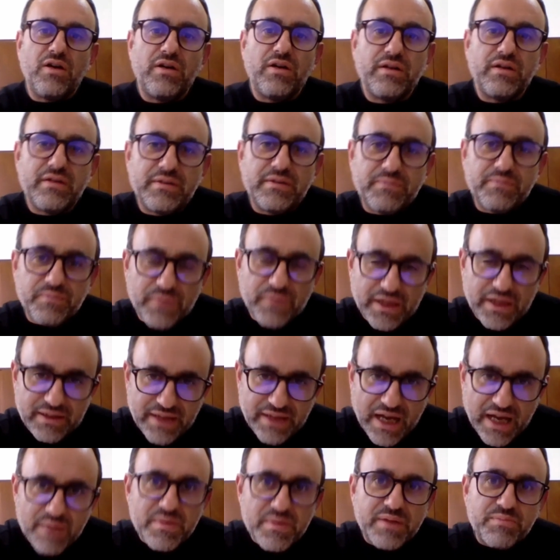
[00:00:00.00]
on
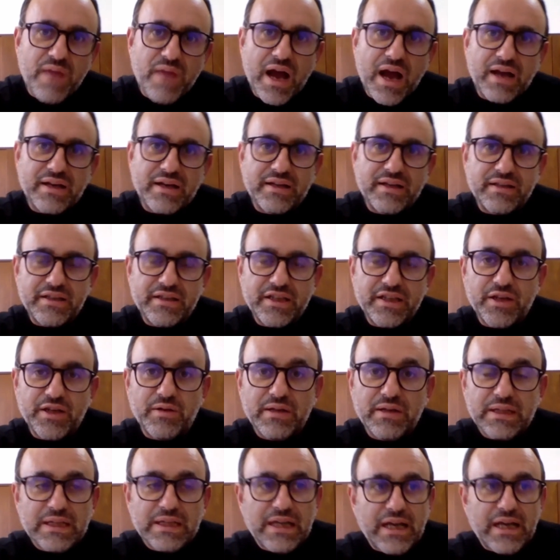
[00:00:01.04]
diamond mining.
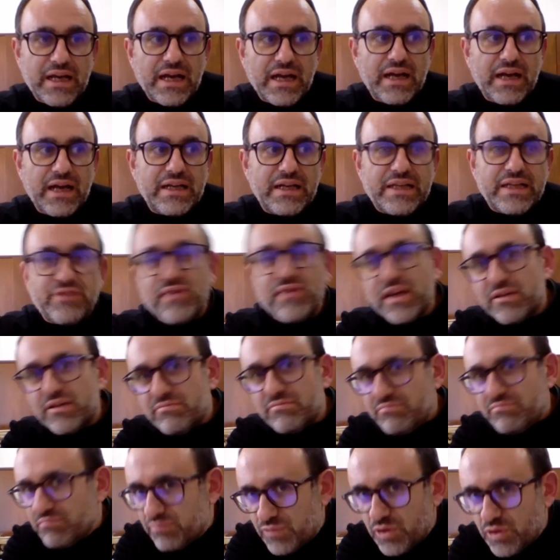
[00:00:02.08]
If
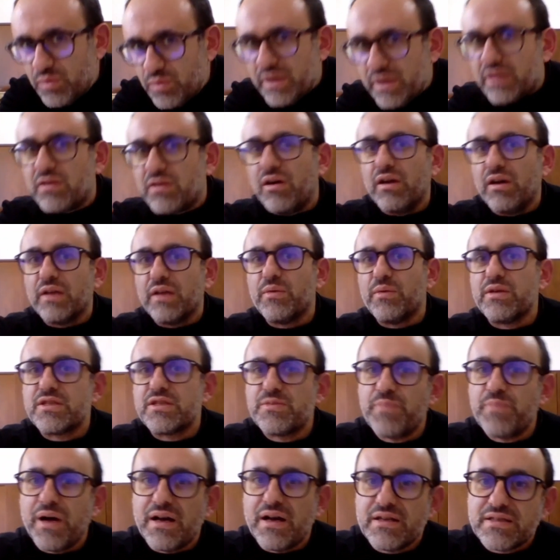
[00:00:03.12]
I do recall, it
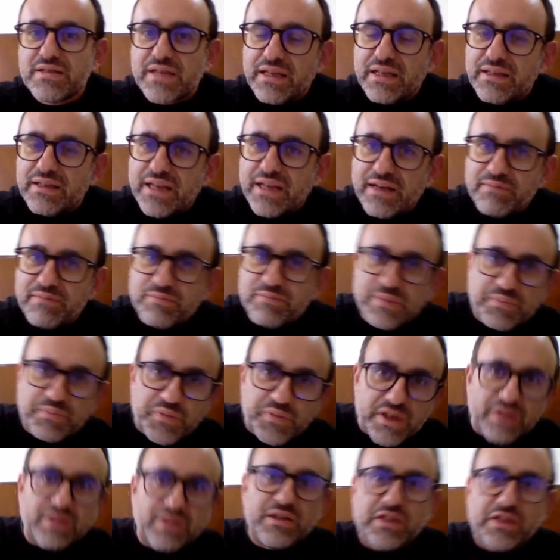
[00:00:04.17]
was past, and then
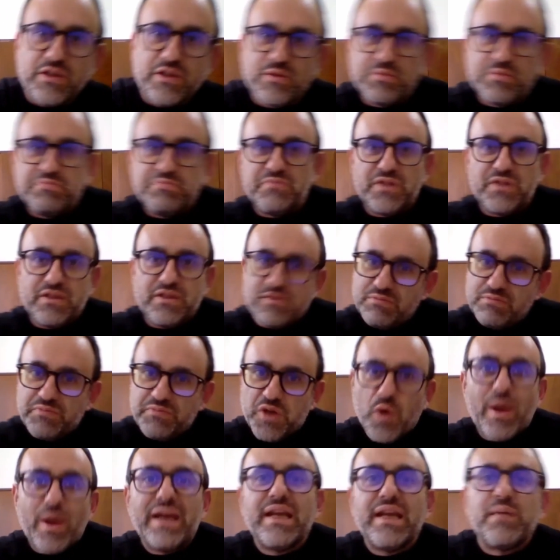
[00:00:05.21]

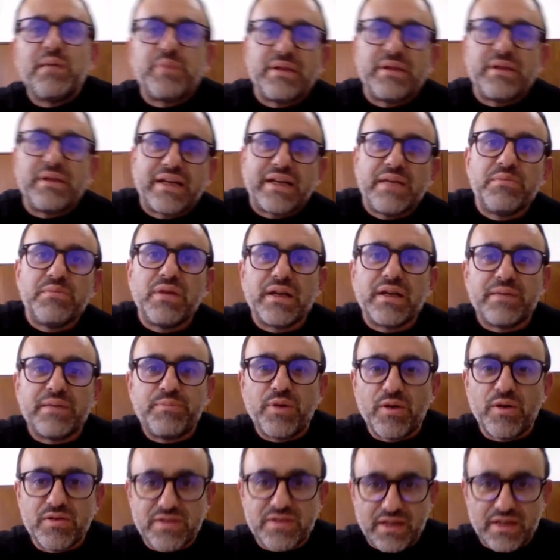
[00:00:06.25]
you end up in the Kimberley
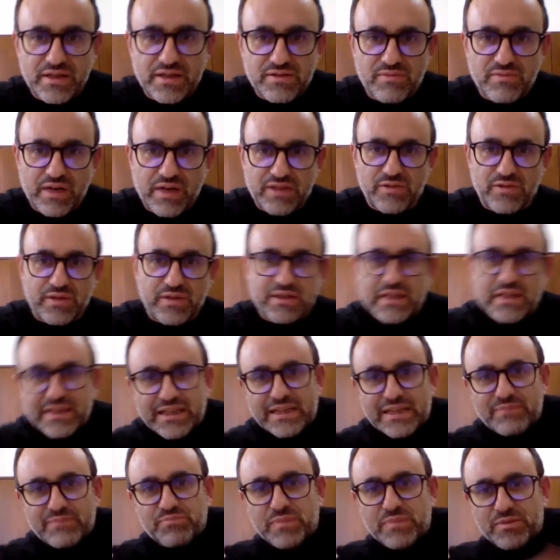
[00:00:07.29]
process, right? So
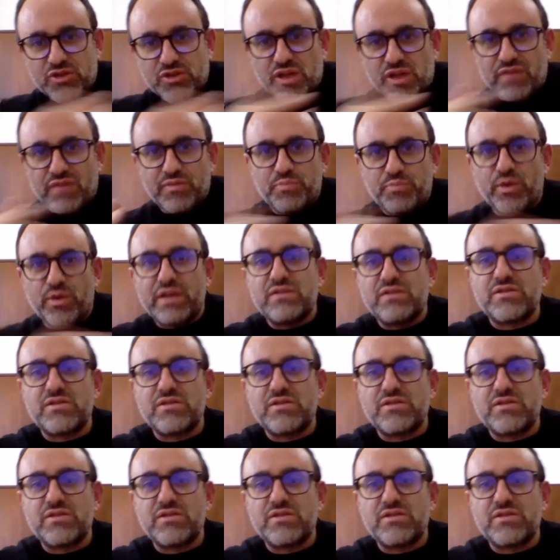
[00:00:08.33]
it sort of